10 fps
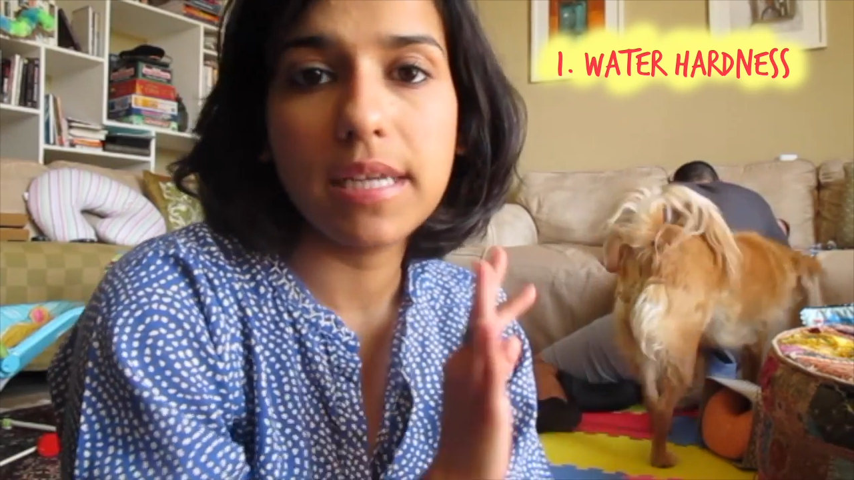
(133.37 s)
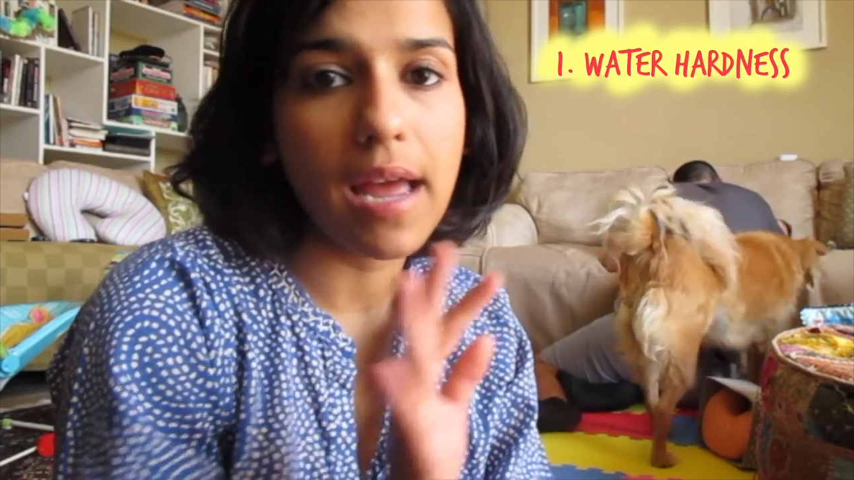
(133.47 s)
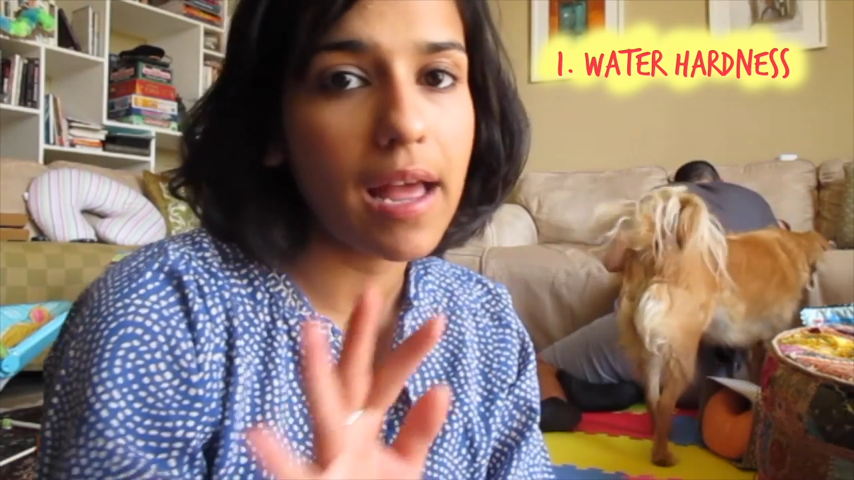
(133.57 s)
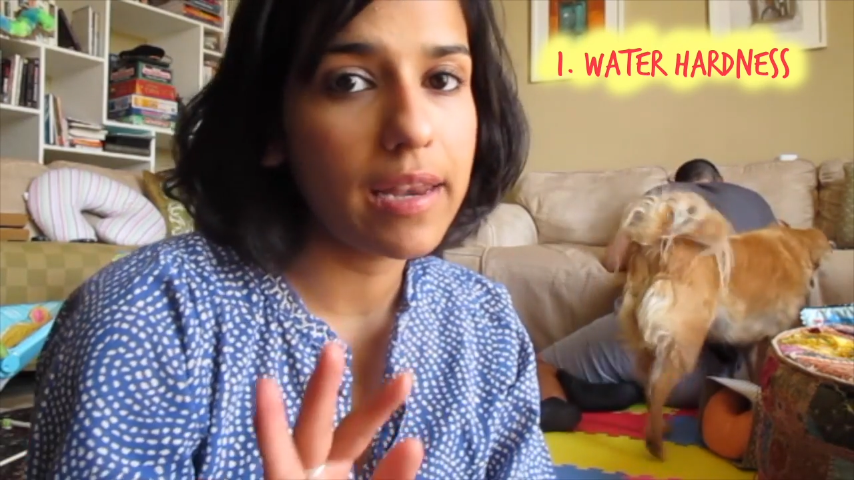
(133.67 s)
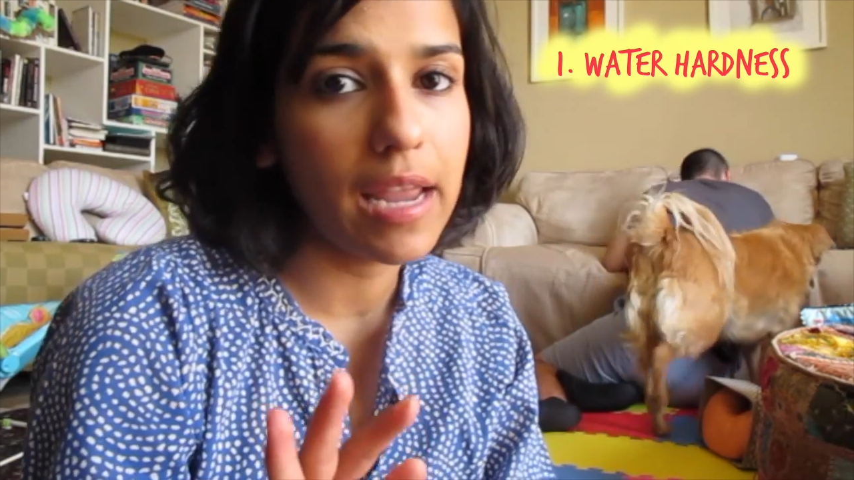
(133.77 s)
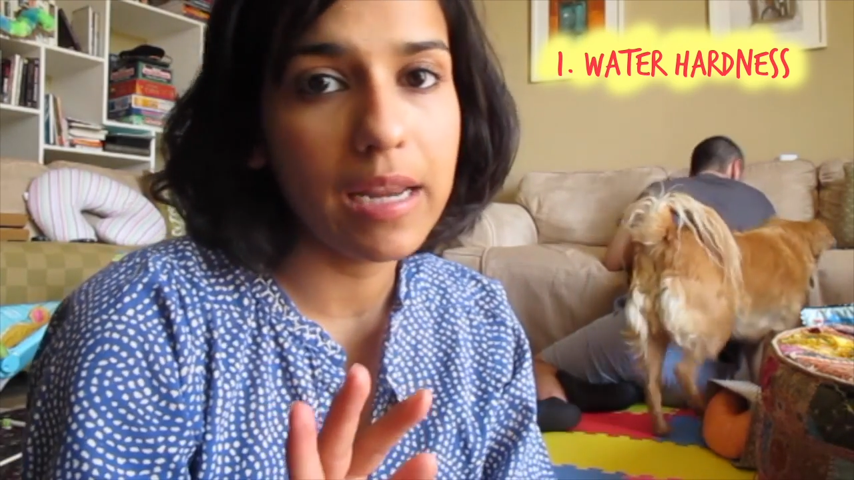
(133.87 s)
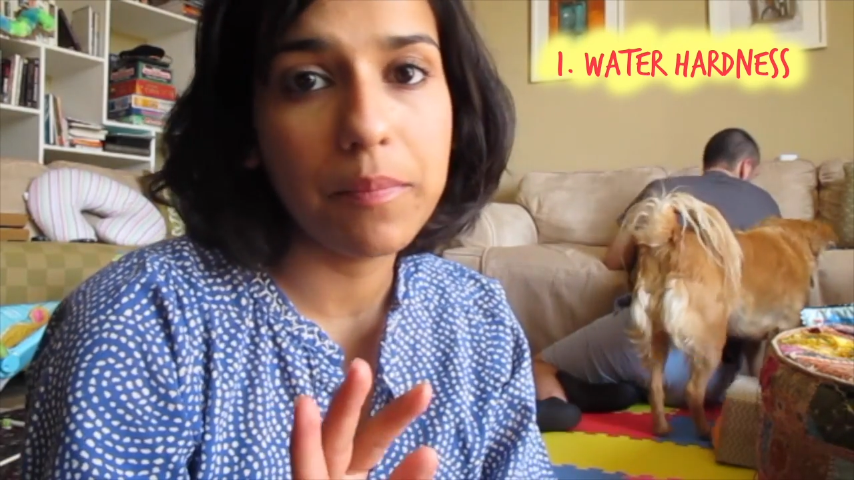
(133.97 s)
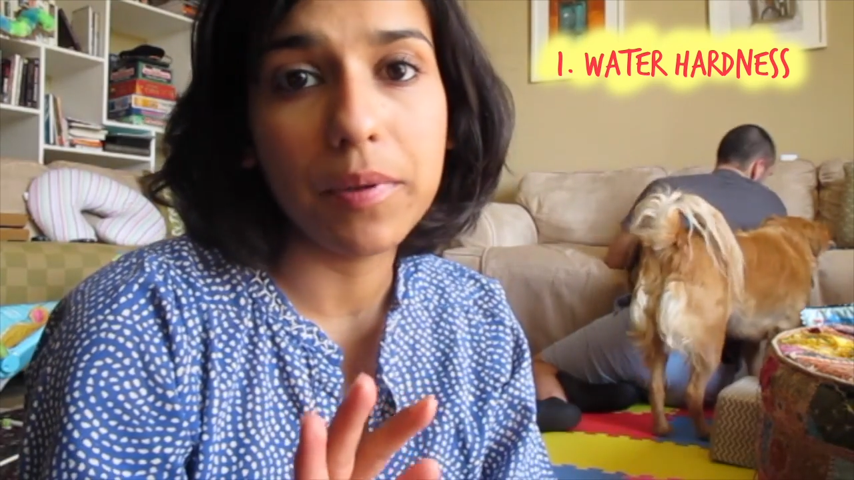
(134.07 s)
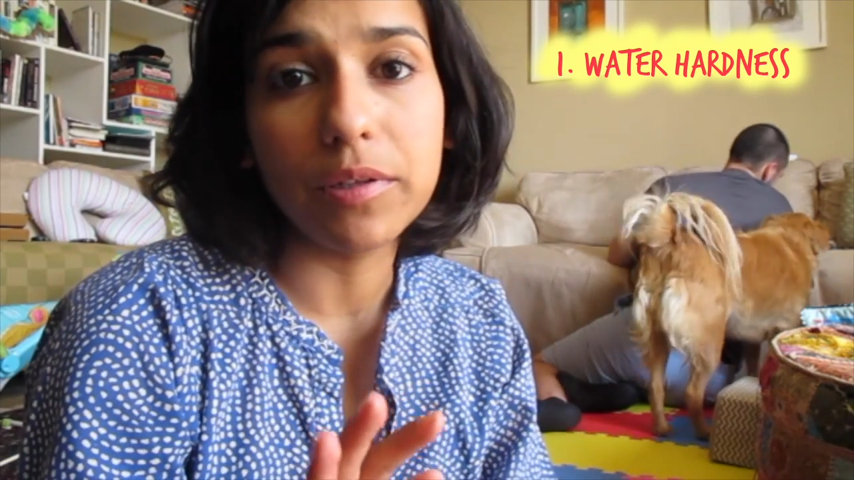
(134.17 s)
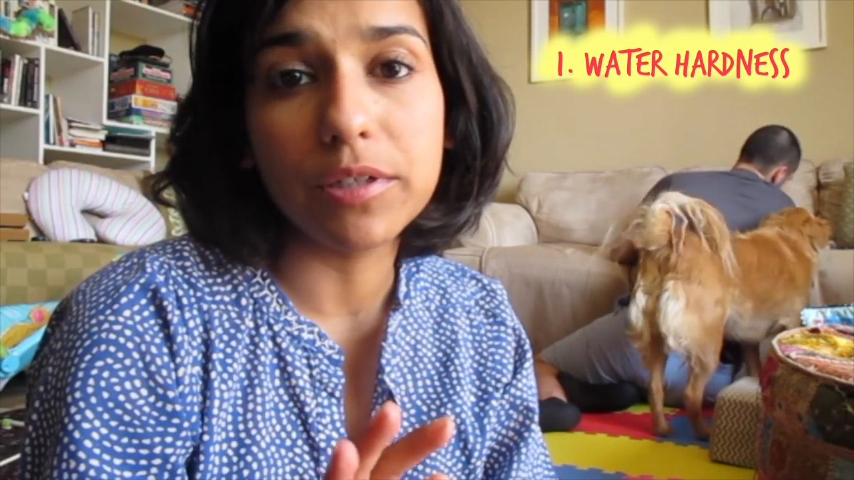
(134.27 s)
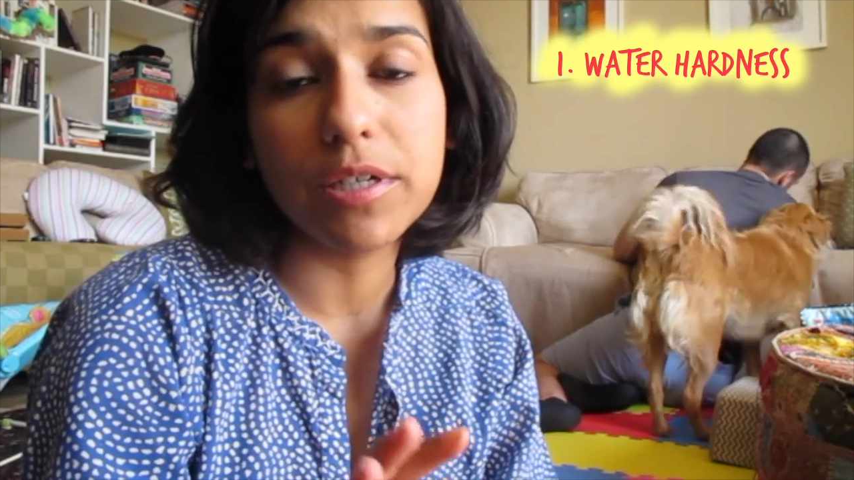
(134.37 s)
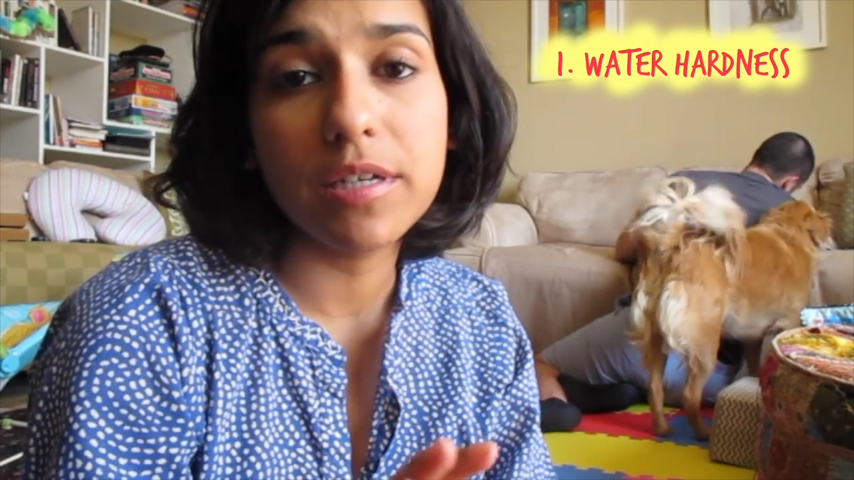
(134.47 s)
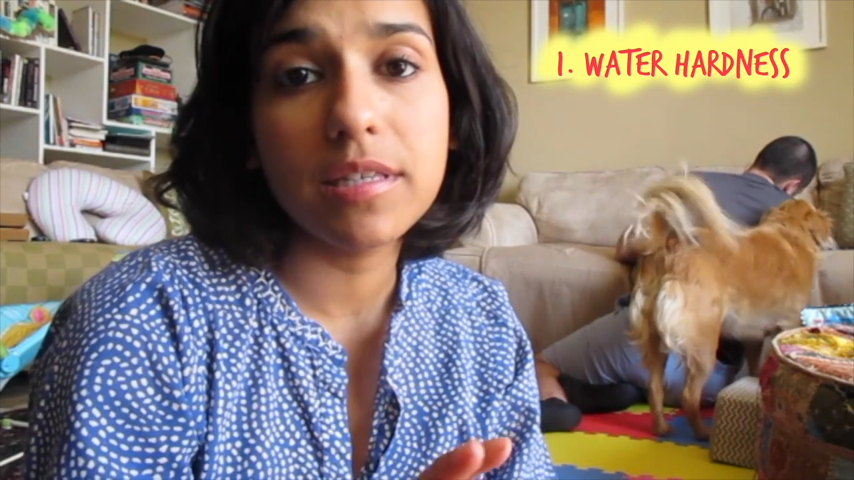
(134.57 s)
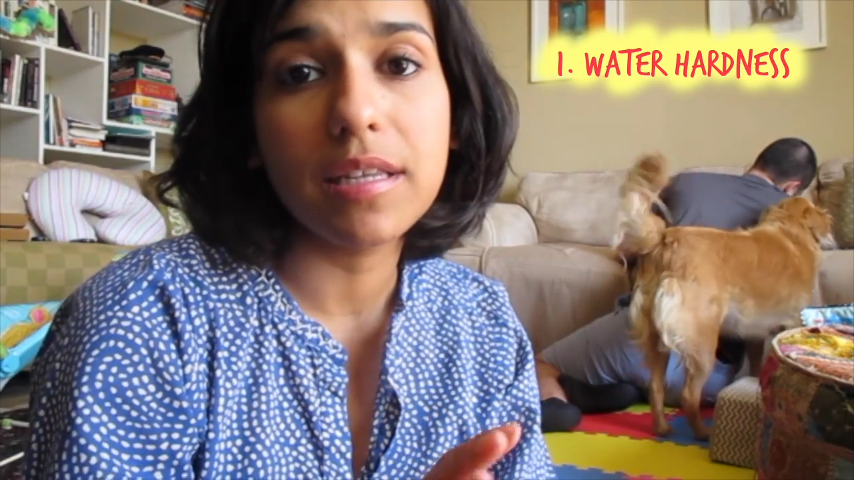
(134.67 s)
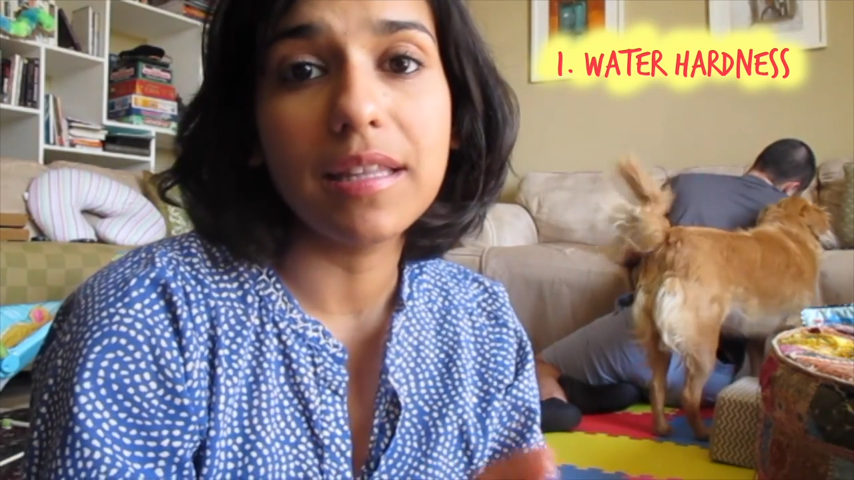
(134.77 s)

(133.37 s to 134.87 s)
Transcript: to add any builders